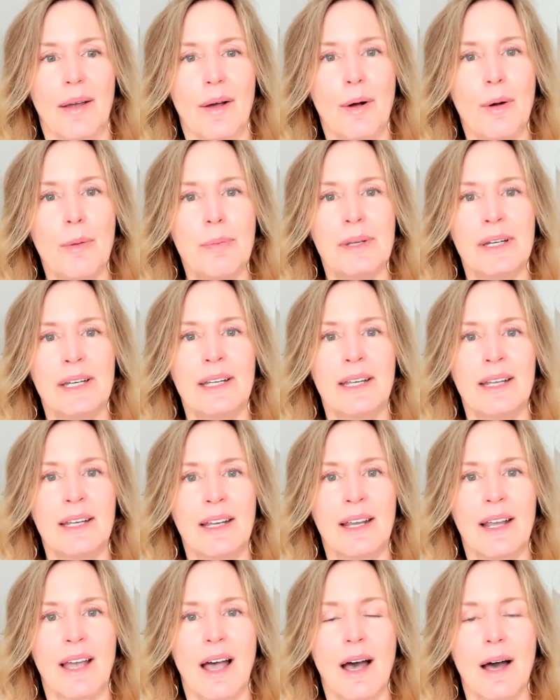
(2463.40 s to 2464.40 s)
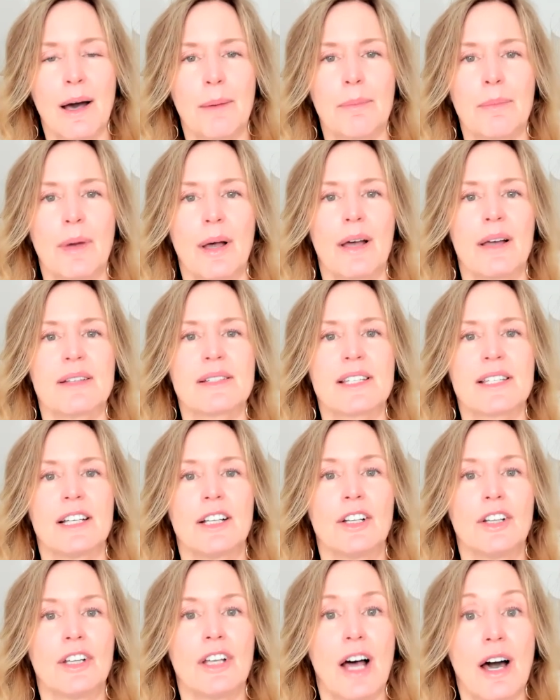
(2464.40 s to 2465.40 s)
Opening up to
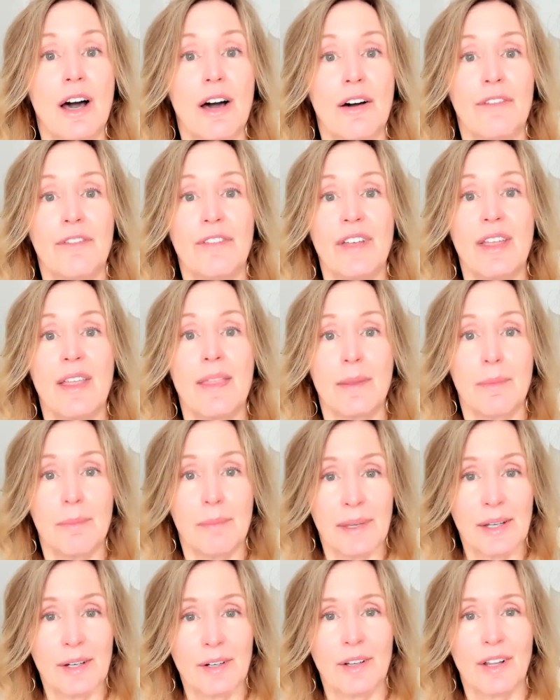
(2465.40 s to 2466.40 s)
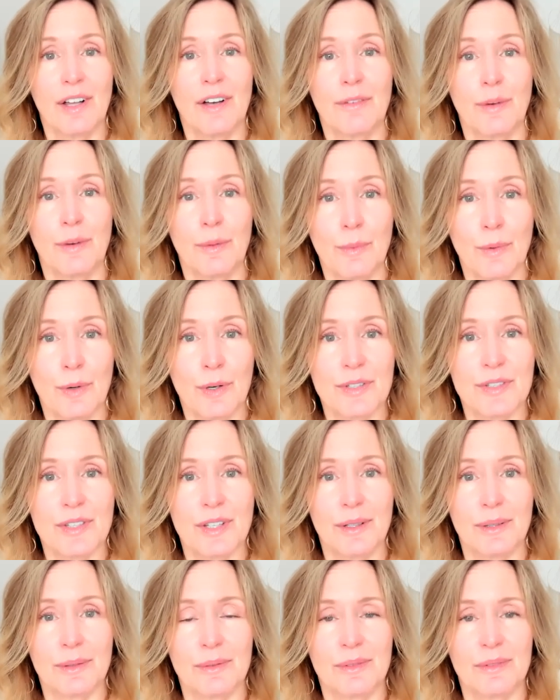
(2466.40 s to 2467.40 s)
love in the middle of a war
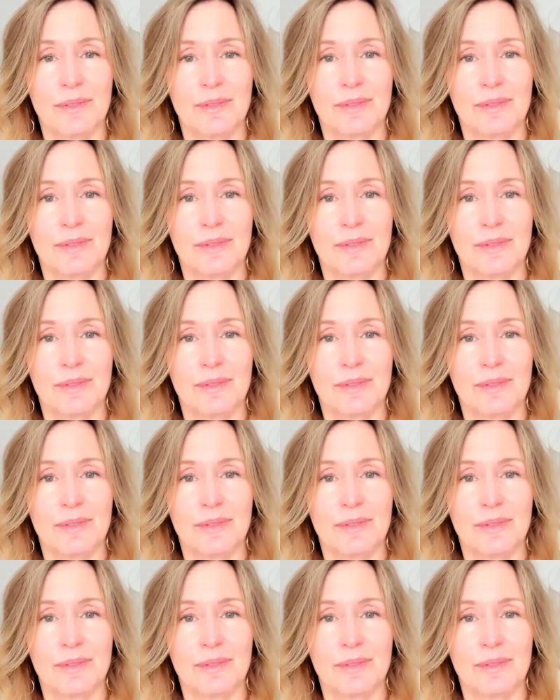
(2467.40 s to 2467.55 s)
zone.